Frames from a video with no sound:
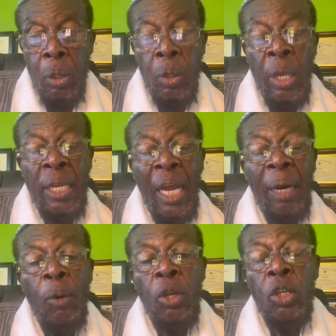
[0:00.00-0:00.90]
They talk
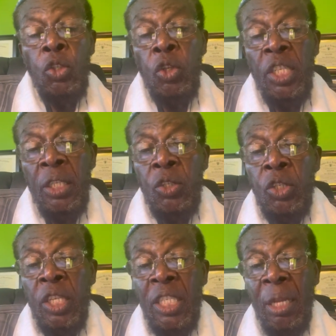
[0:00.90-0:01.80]
about
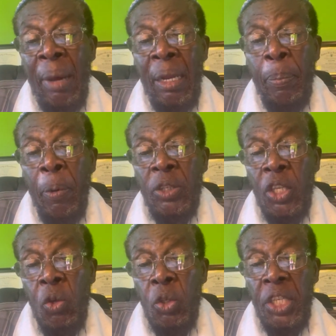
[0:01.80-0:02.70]
Judaism and the
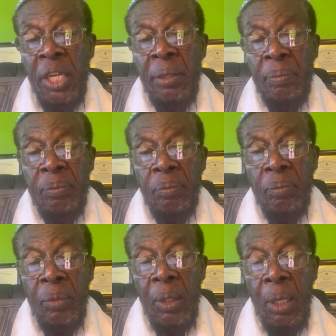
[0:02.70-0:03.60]
persecution.
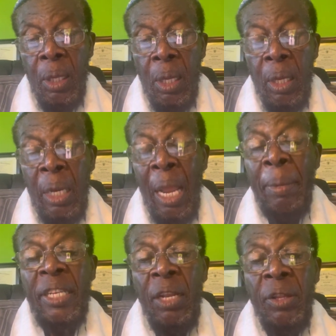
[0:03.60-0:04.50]
Let
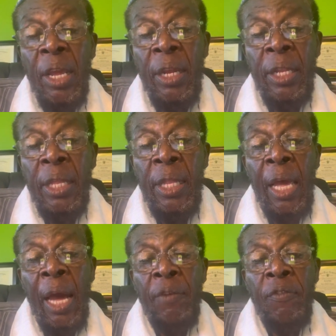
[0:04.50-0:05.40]
me tell you, they,
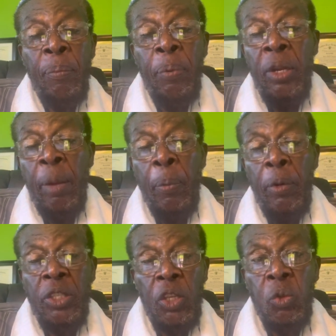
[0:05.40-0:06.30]
they have their
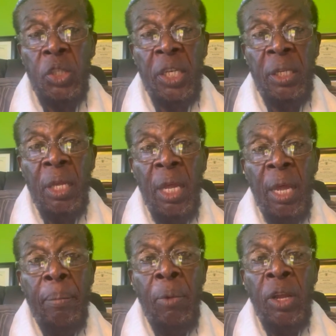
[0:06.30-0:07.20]
persecution
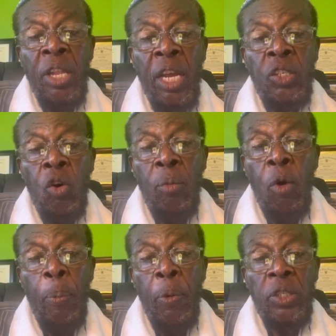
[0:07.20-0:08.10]
but there is no
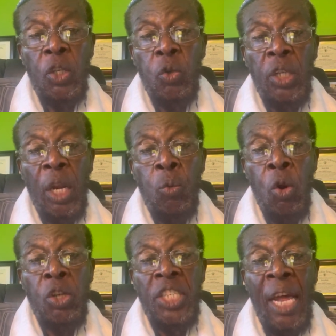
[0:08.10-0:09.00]
more persecution
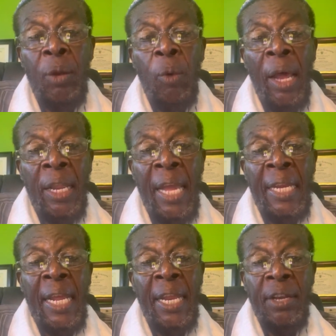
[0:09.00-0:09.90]
worse than what they
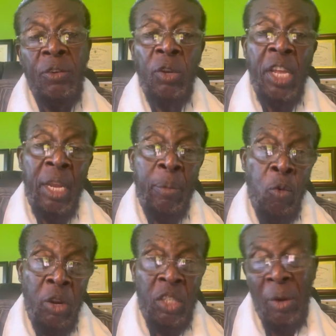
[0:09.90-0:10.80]
did to the
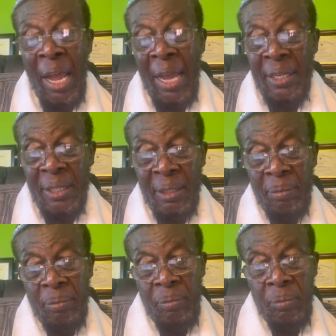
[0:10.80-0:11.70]
Hebrew Israelites.
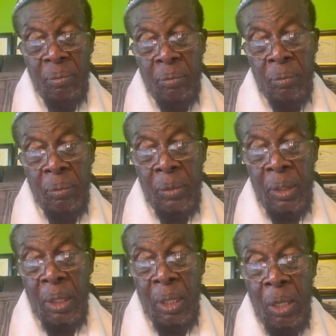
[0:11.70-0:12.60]

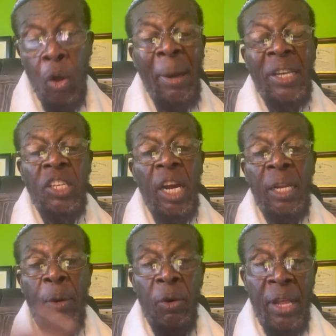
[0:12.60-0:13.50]
Nobody talking
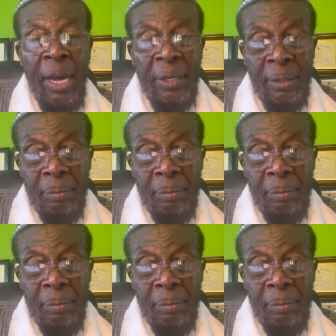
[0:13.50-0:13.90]
about that.